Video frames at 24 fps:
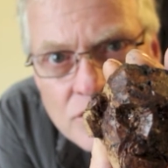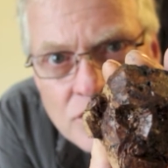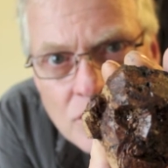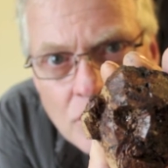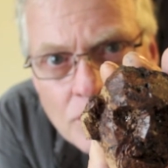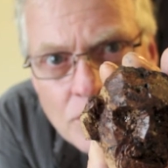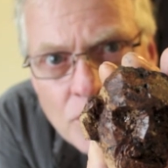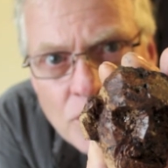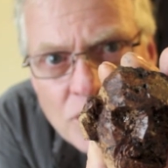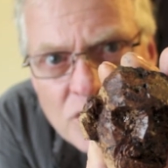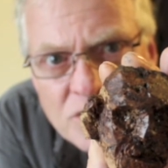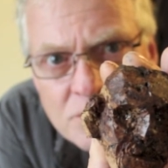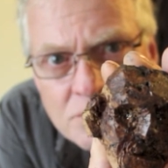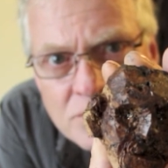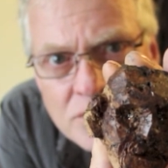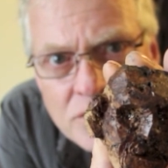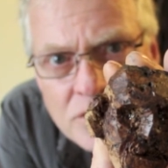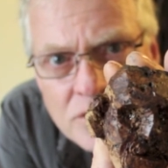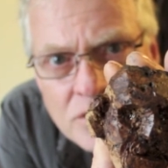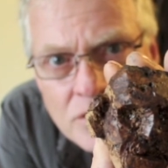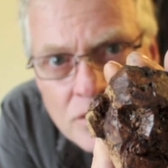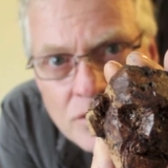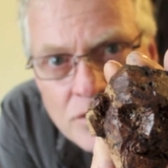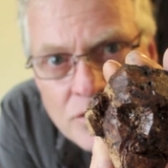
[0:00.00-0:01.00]
So most
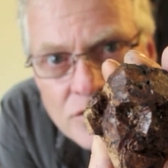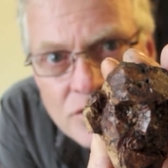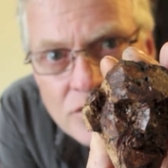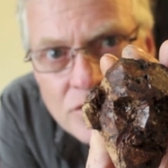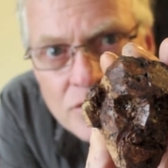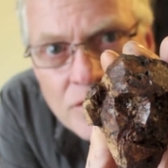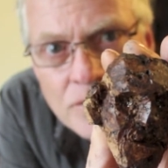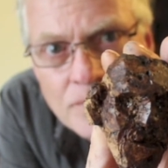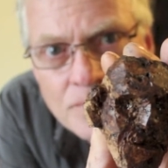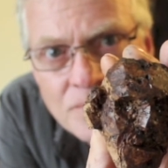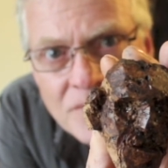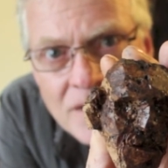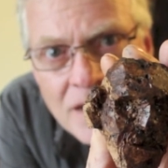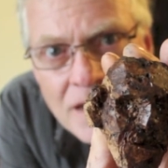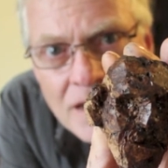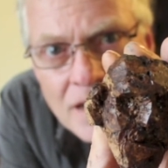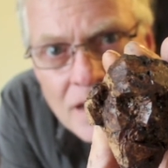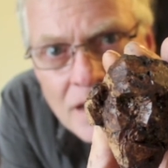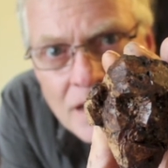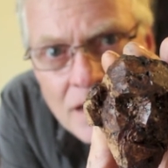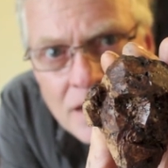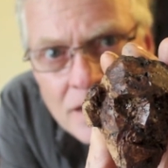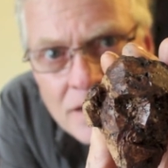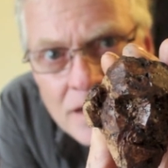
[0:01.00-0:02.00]
burls
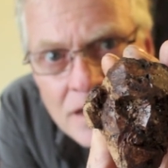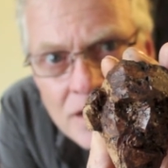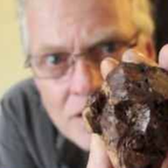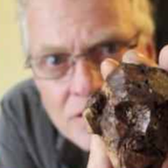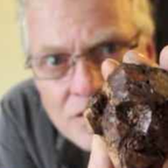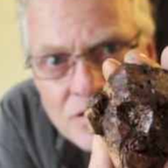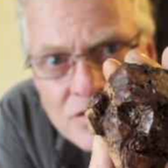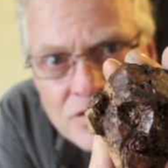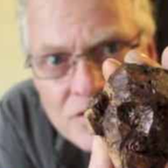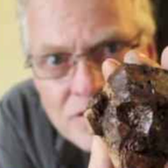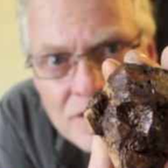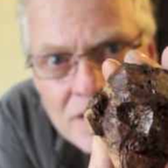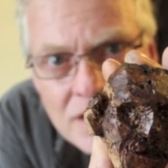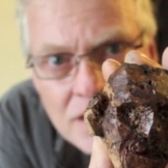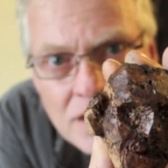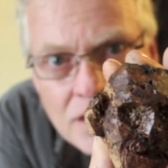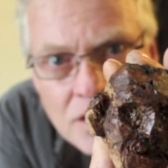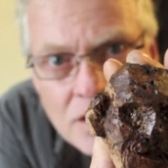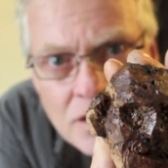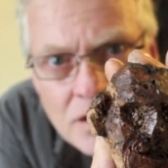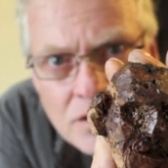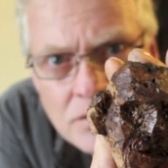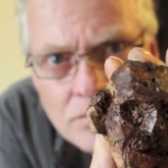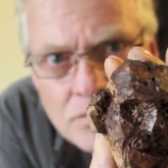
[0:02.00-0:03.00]
that you
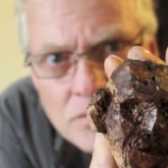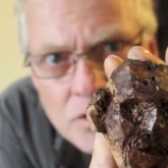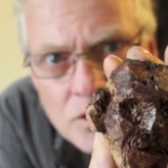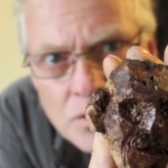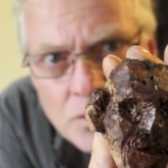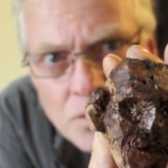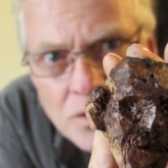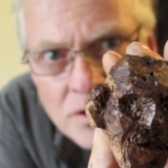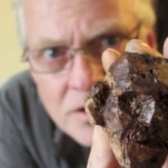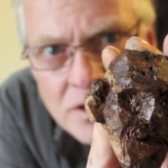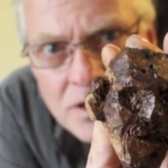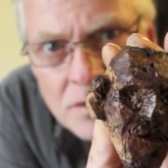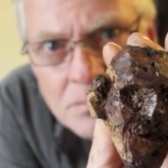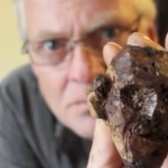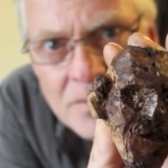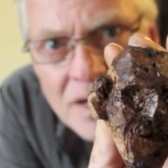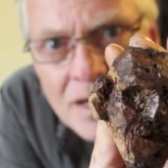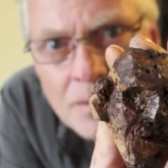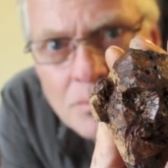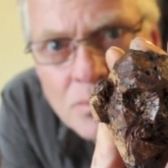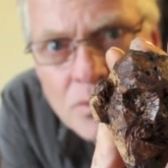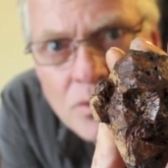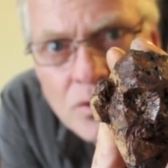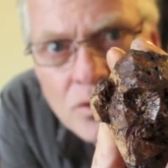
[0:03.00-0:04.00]
see, quilted
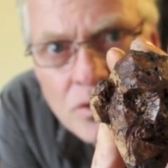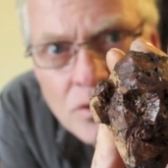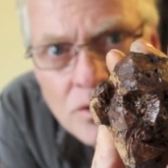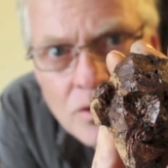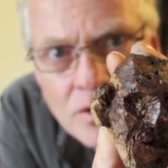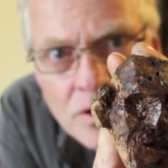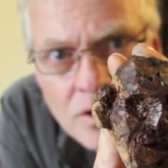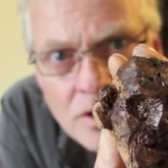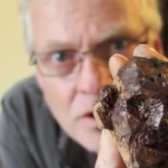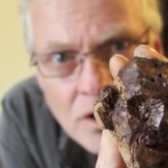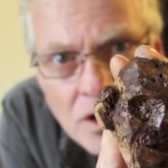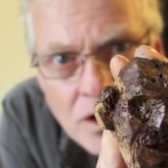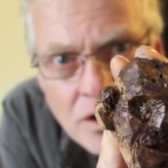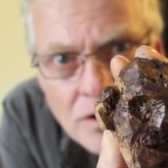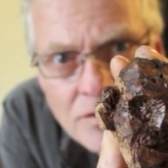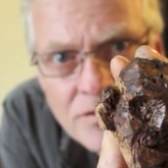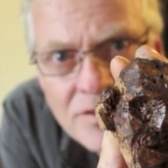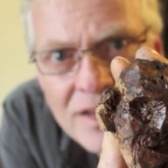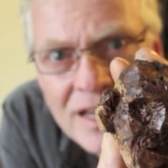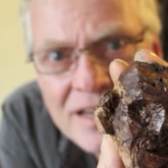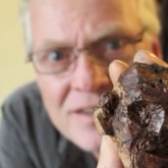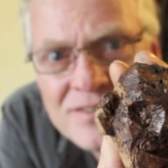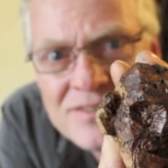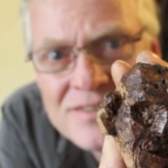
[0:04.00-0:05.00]
maple and all of
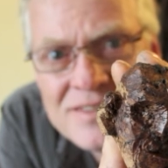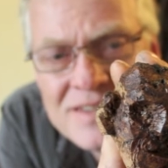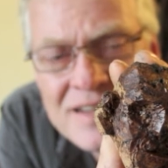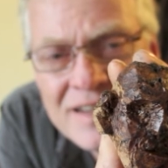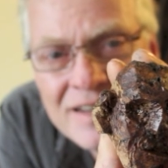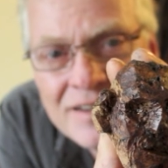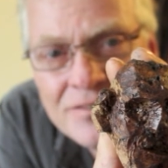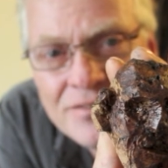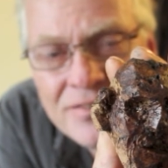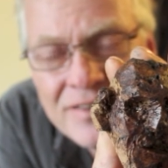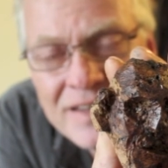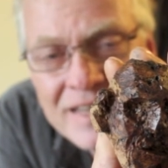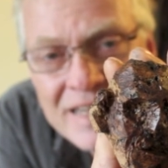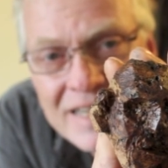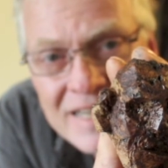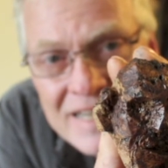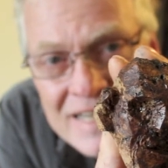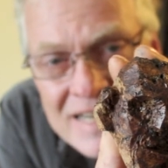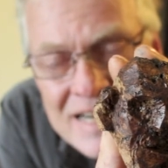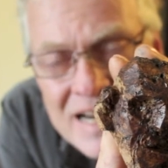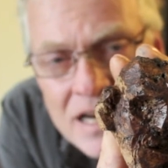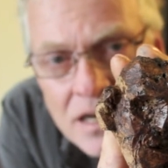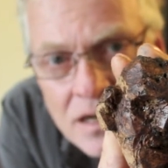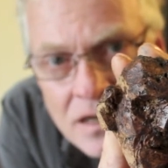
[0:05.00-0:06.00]
that stuff,
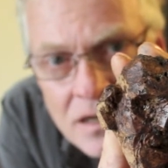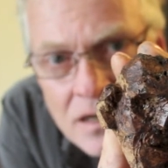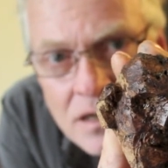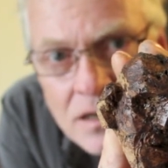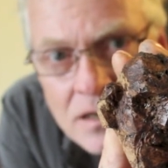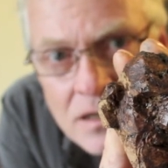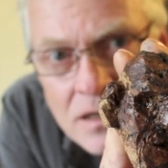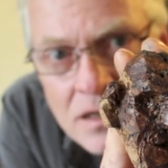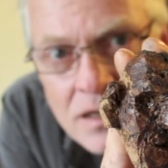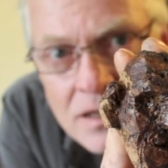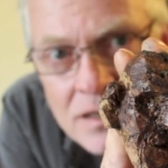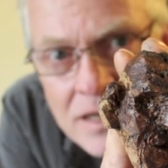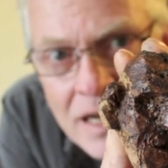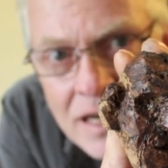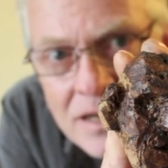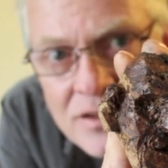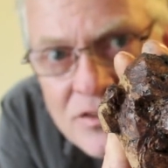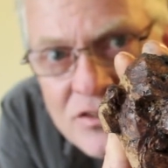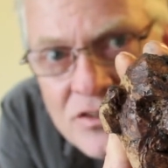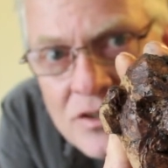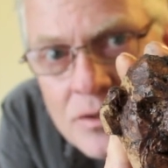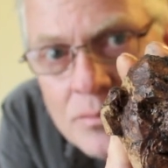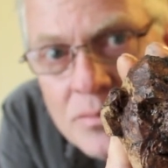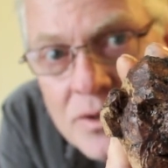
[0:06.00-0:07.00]

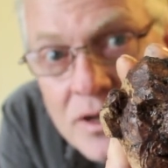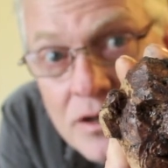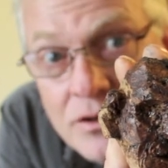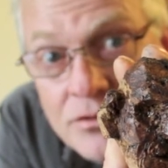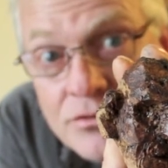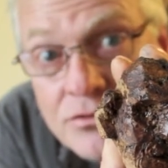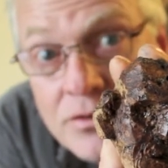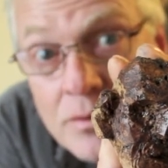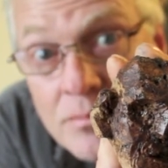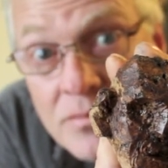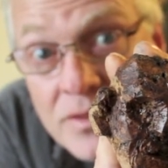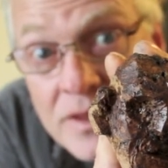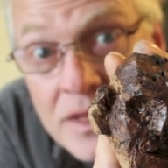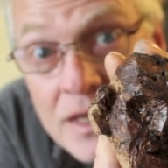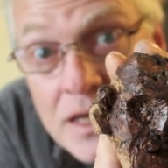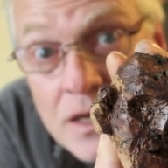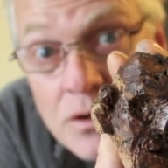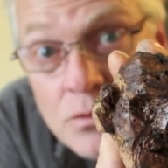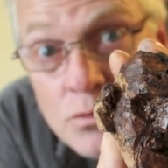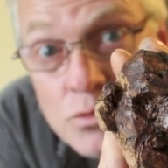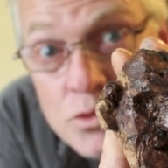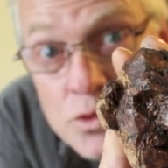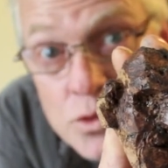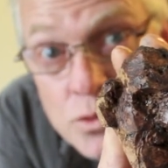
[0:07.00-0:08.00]
tends to be from
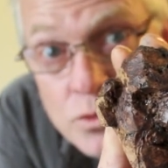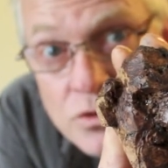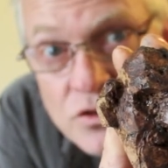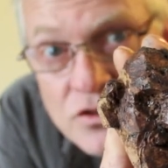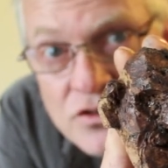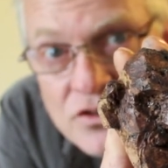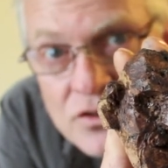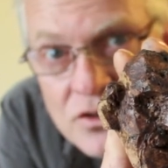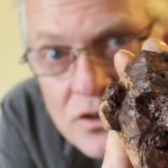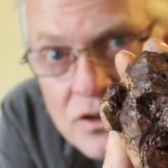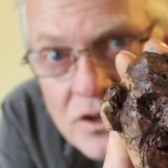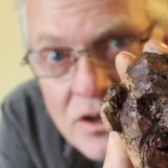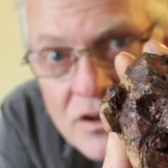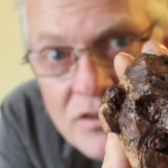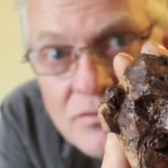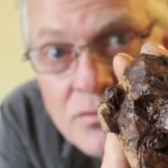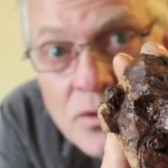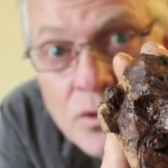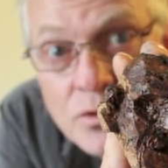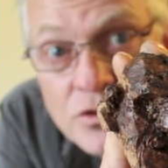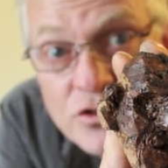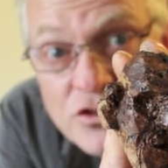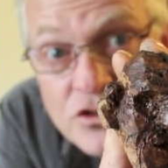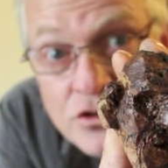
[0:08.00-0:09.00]
the roots of
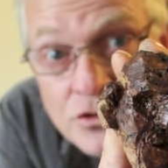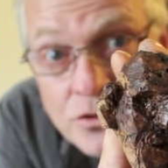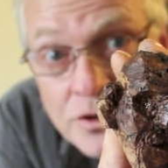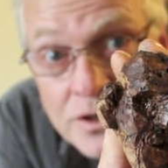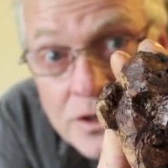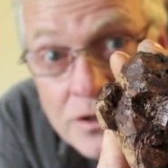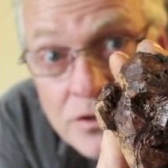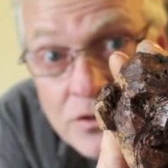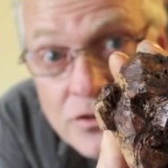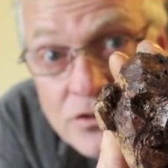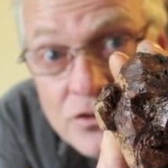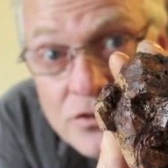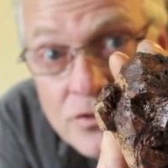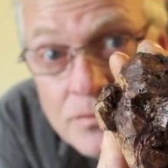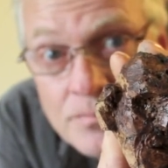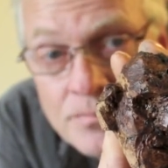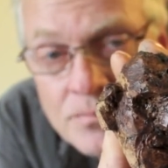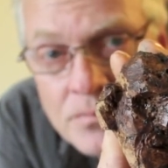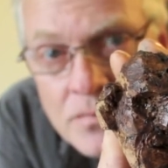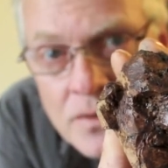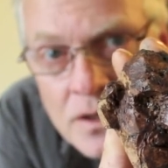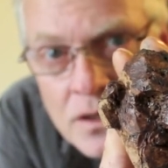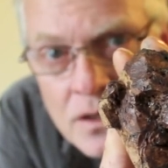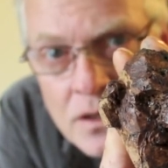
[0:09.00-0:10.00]
most trees.
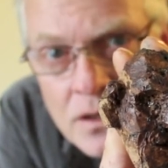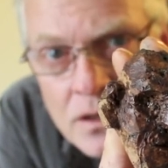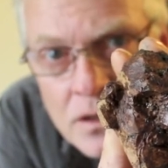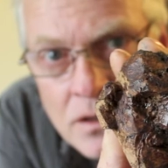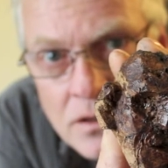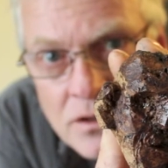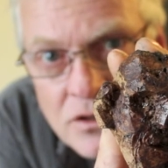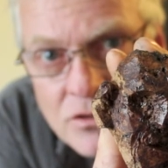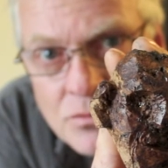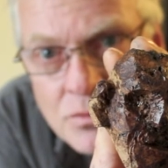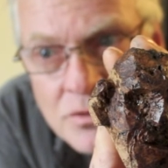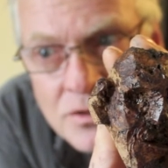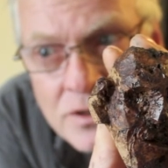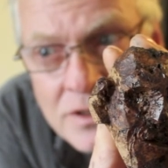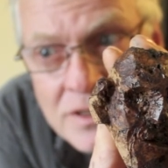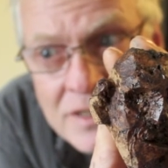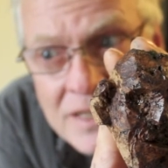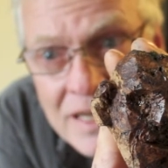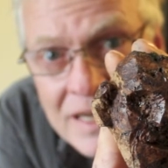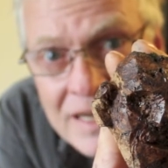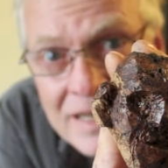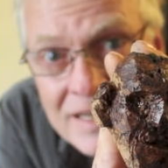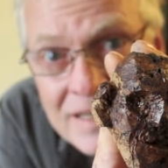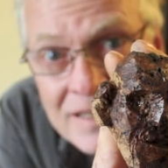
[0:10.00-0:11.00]
This will
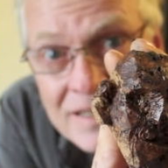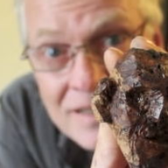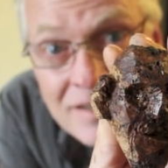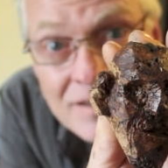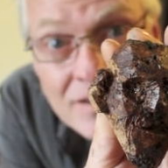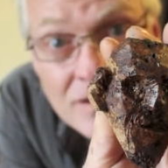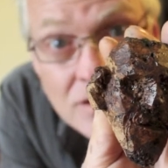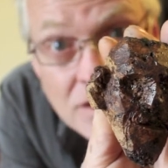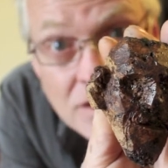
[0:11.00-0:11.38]
contain